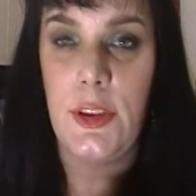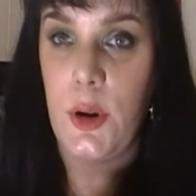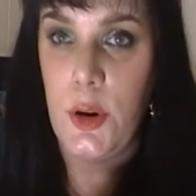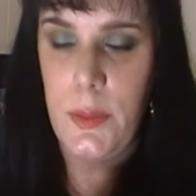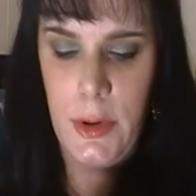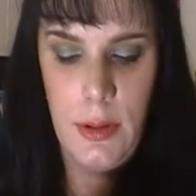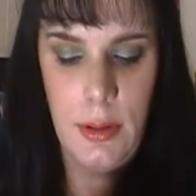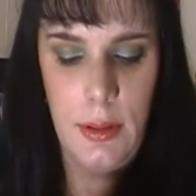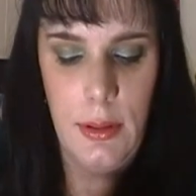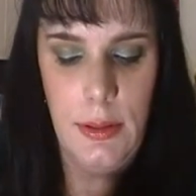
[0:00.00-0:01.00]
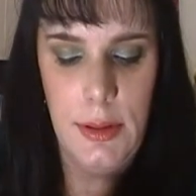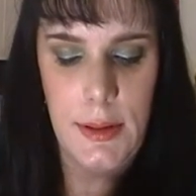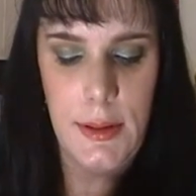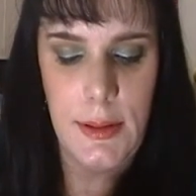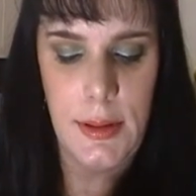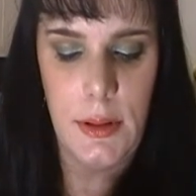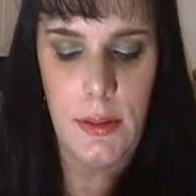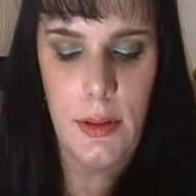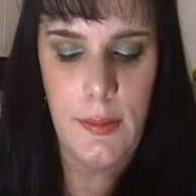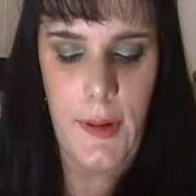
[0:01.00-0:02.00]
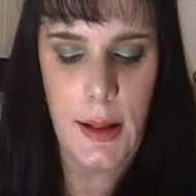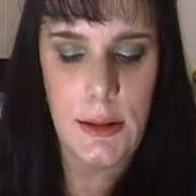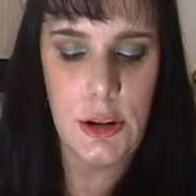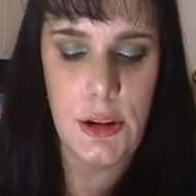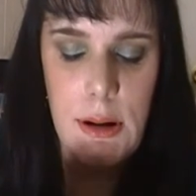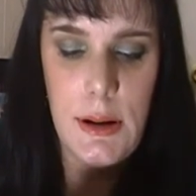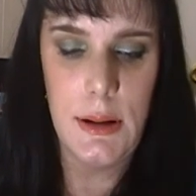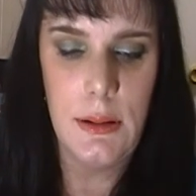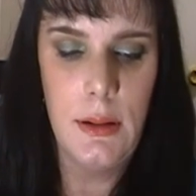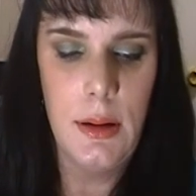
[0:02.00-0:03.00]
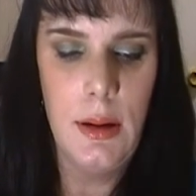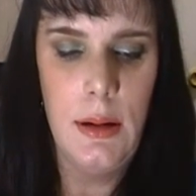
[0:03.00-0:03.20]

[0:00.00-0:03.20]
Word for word: syrup. This is the Violet Shine.